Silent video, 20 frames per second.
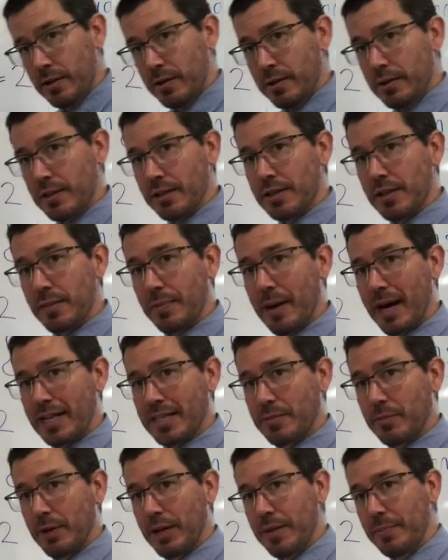These are the
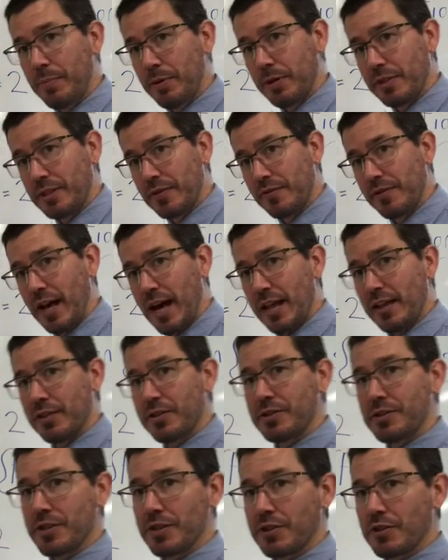possible inputs of
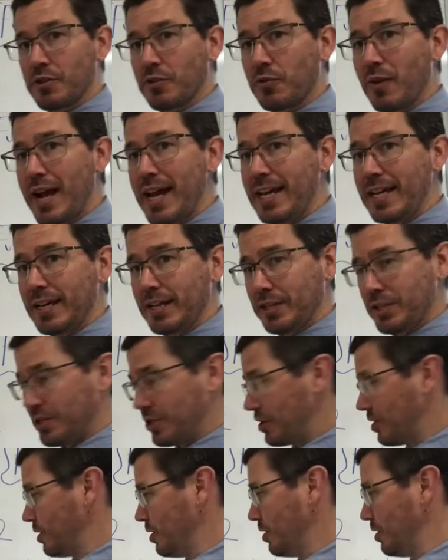dollars. There's a
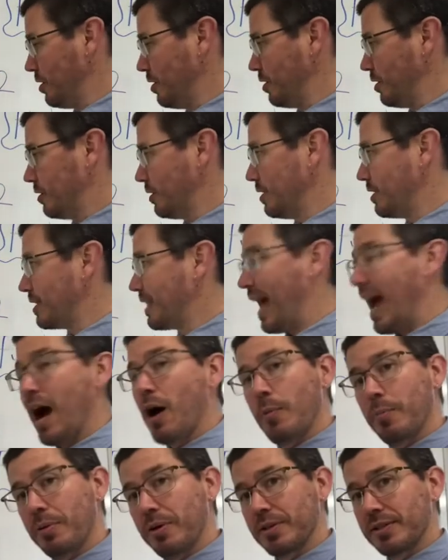range. These are the
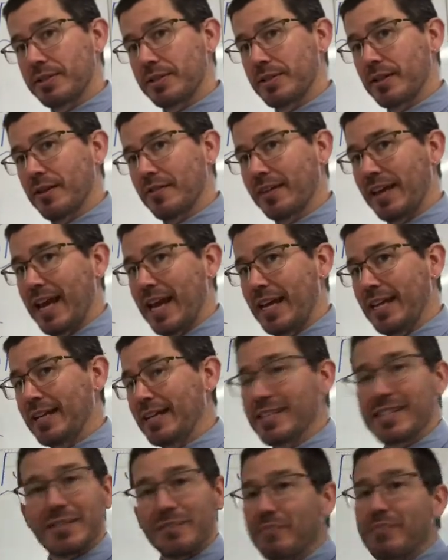outputs of
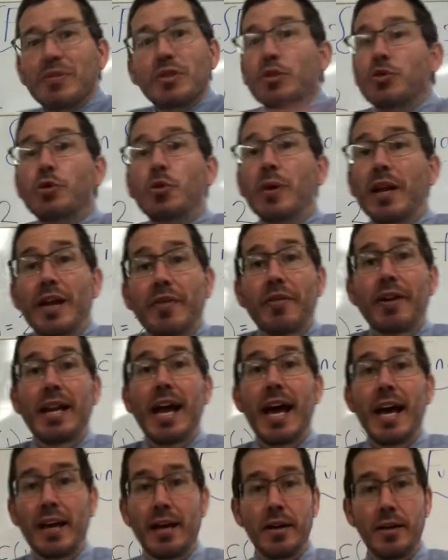candies. You do it every
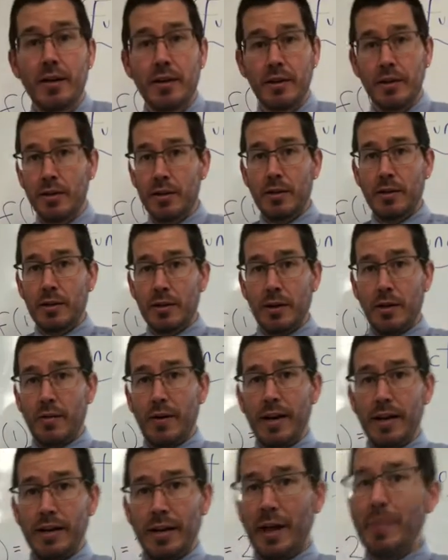day, all
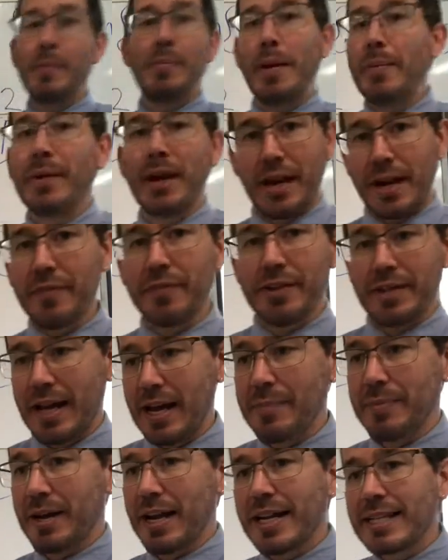right? I mean, maybe not every day,
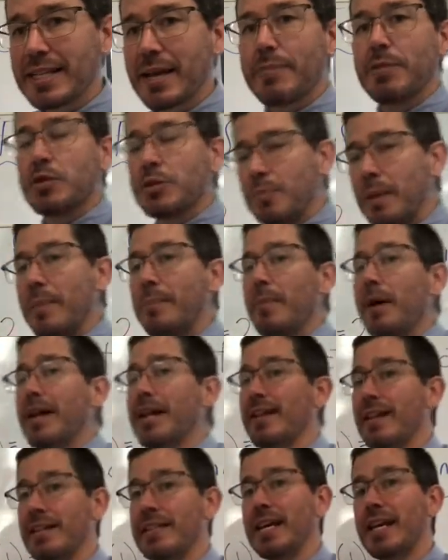but anytime you spend
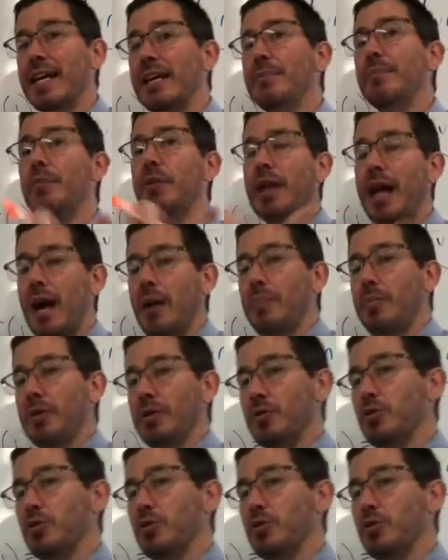money, that's an input-output.